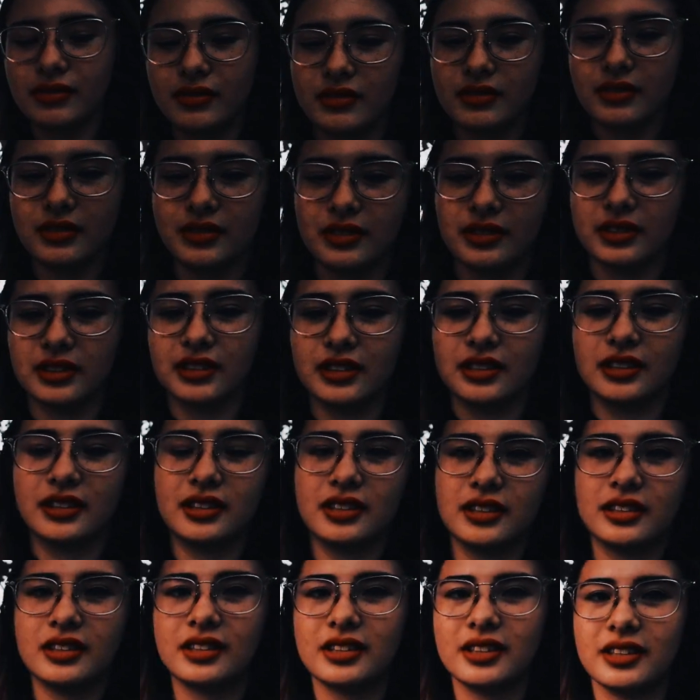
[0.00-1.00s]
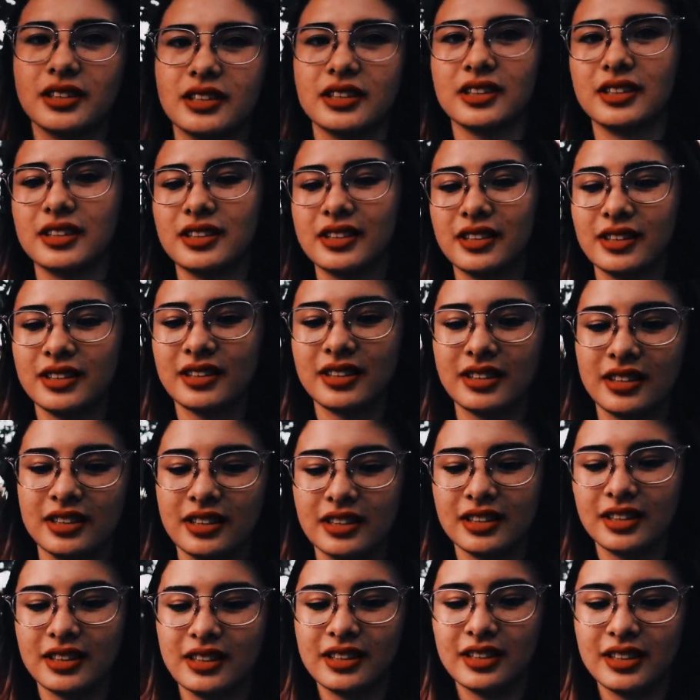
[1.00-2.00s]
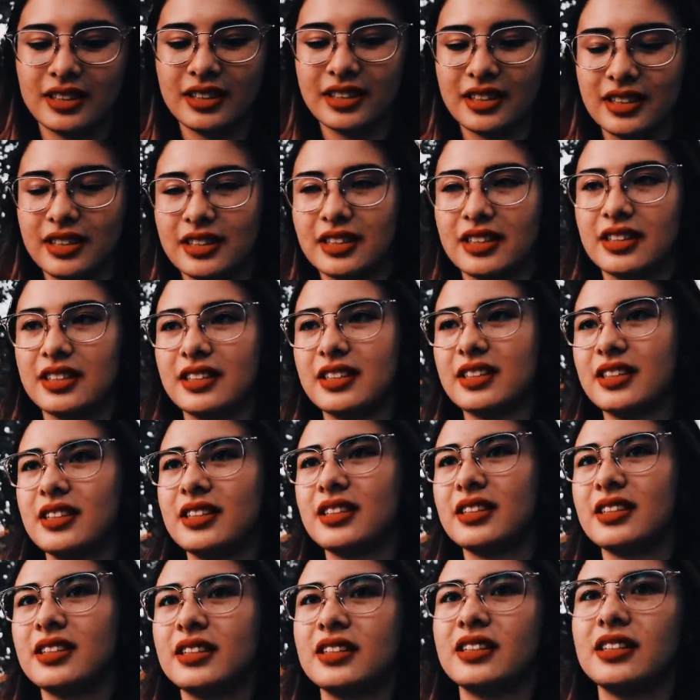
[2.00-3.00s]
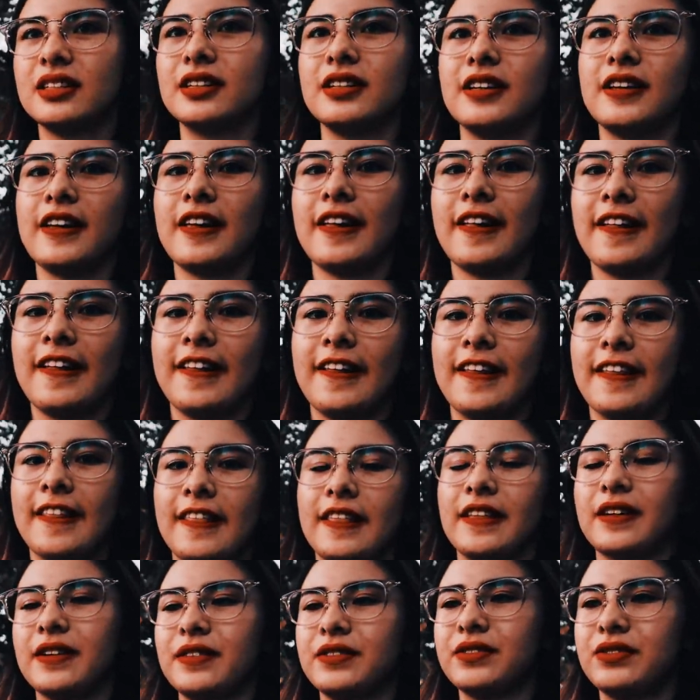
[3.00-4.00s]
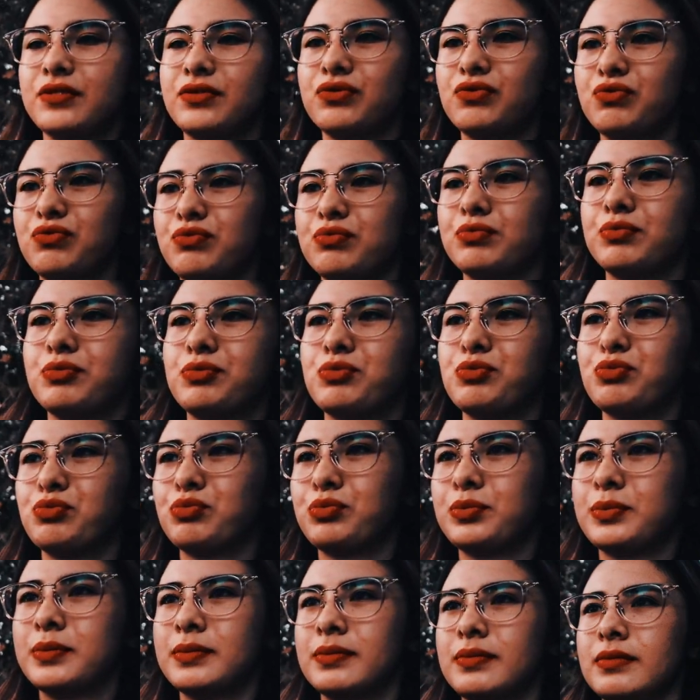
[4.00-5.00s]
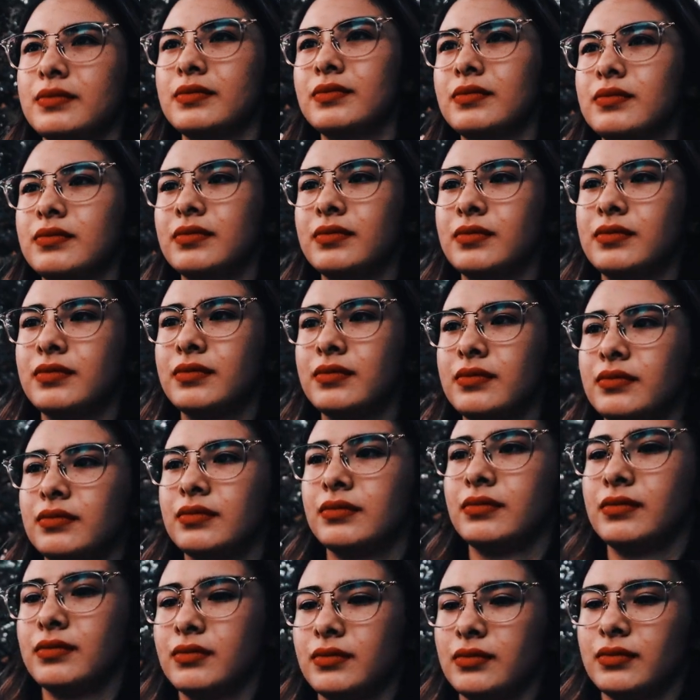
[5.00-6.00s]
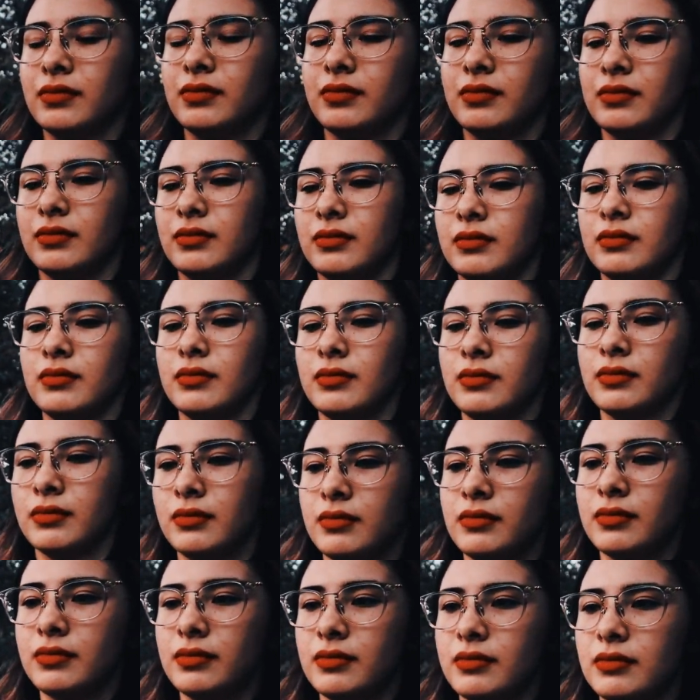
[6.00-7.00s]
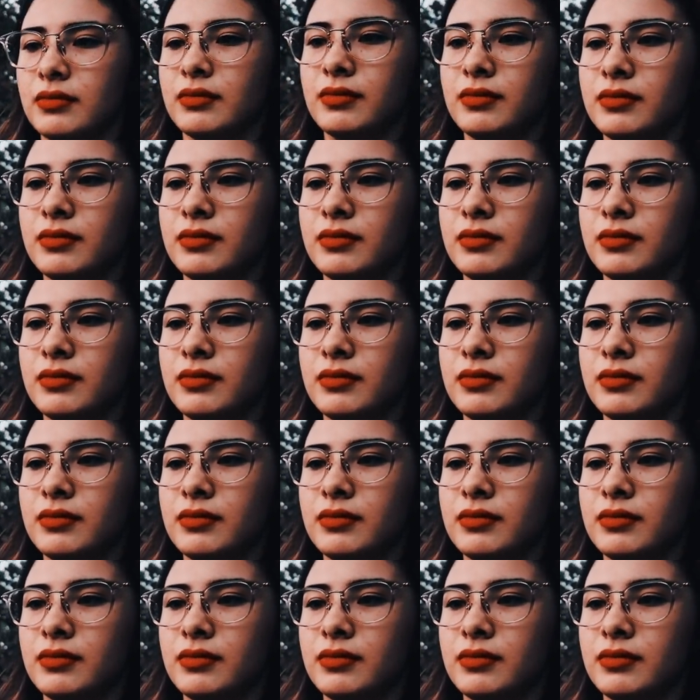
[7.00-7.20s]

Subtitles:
This person isn't speaking.